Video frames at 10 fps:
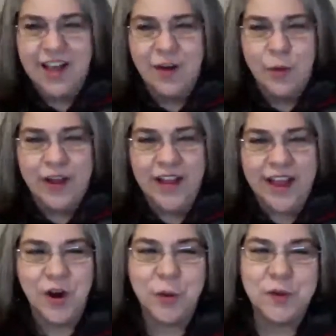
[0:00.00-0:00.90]
Well,
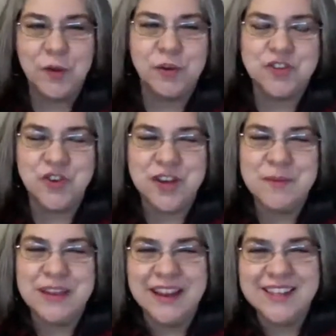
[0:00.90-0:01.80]
I hope you will join
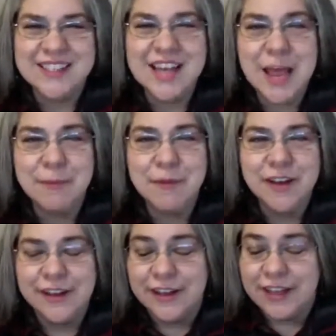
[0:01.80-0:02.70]
me next time,
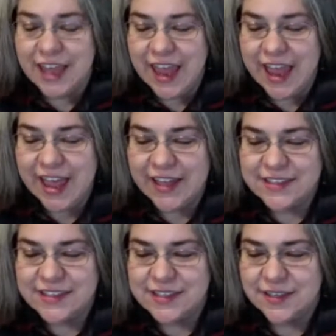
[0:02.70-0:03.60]

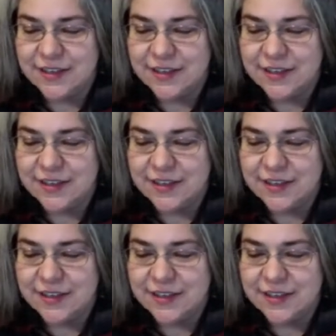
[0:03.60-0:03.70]
and